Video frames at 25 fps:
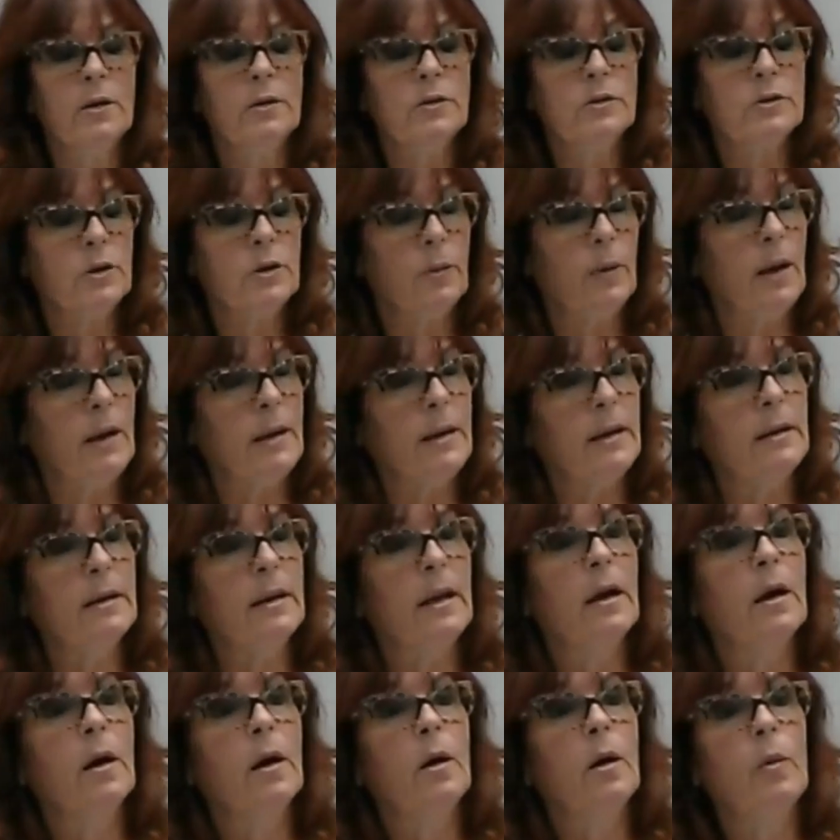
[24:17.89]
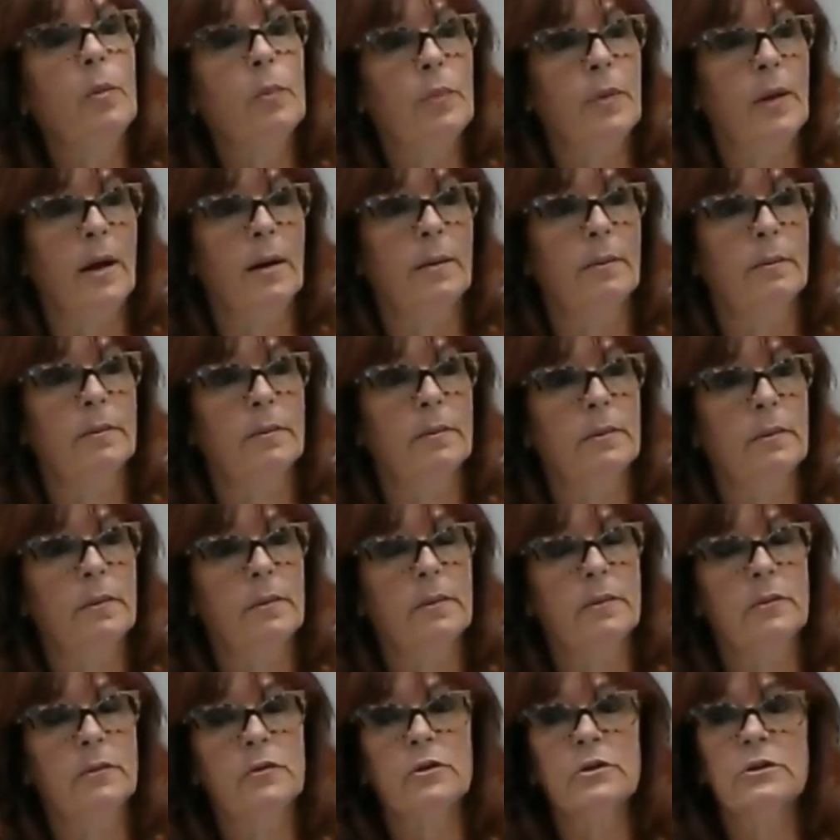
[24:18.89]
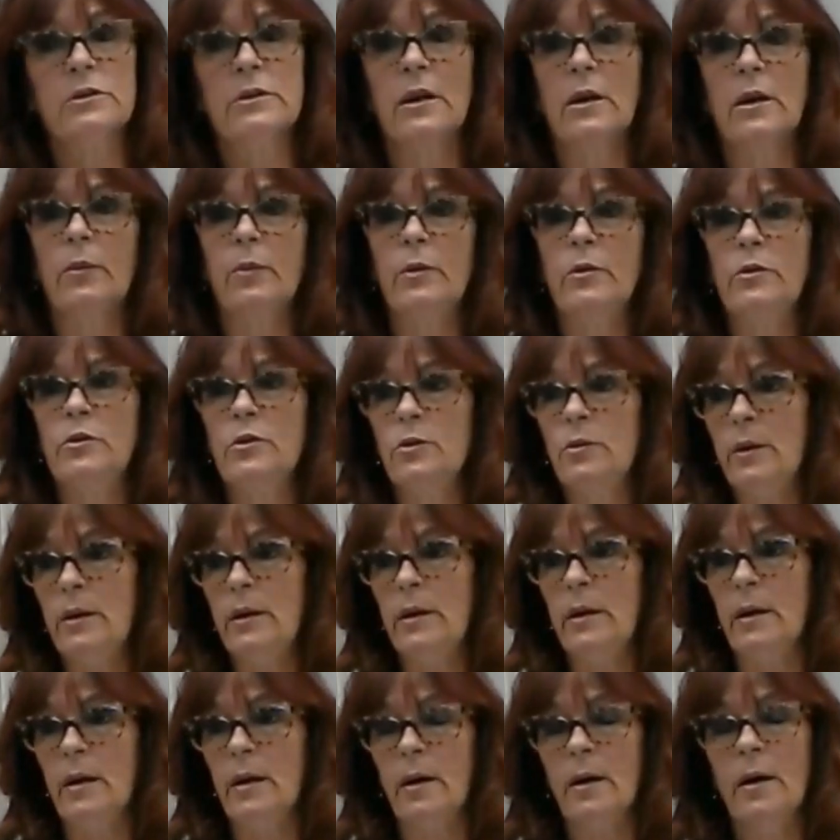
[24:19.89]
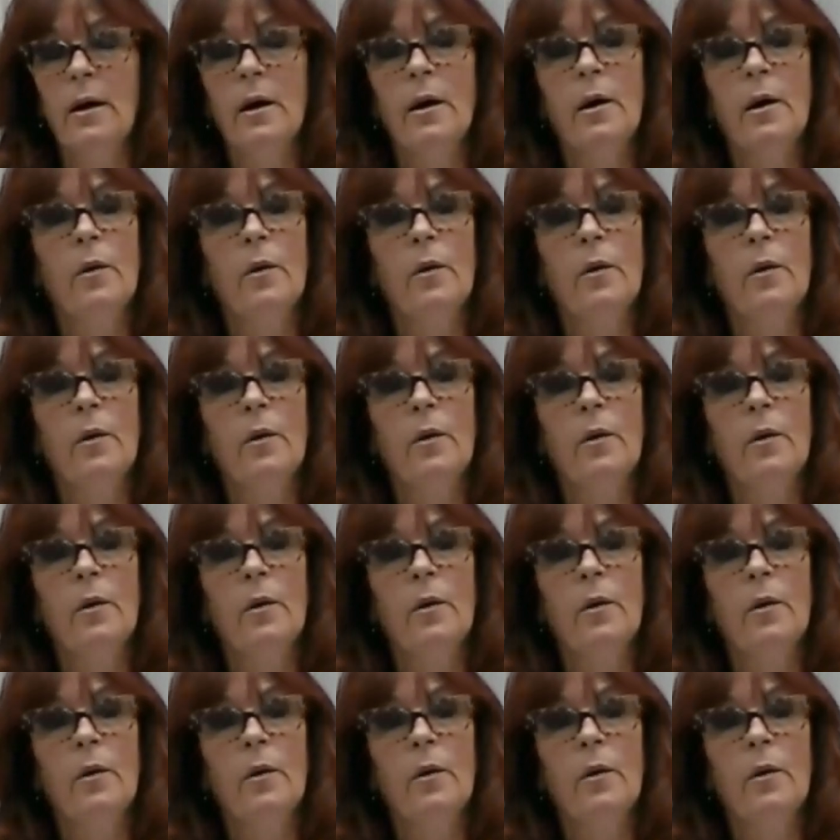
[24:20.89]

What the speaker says: so I can help them, just like we do here.